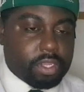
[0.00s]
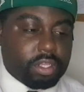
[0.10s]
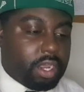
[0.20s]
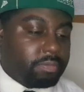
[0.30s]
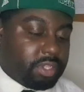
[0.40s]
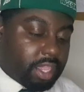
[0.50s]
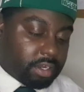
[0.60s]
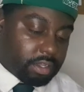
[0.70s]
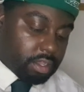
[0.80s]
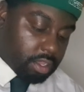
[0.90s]
You know what I'm
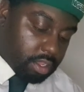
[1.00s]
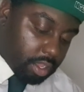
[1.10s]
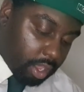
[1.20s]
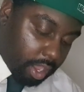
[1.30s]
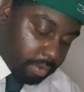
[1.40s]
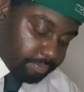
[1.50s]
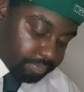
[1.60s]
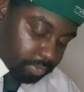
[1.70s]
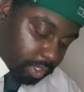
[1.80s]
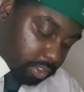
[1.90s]
saying?
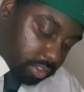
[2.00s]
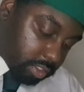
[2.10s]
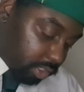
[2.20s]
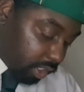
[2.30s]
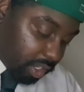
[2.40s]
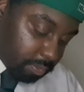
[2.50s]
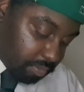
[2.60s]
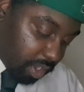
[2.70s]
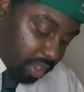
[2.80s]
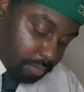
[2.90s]
Then there's
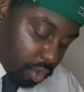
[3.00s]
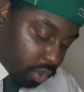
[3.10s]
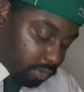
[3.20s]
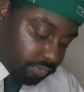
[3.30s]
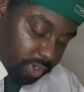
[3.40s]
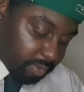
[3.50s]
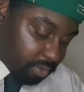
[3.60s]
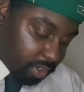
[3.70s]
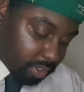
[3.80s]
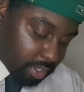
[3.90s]
Morgan
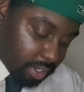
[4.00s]
Freeman.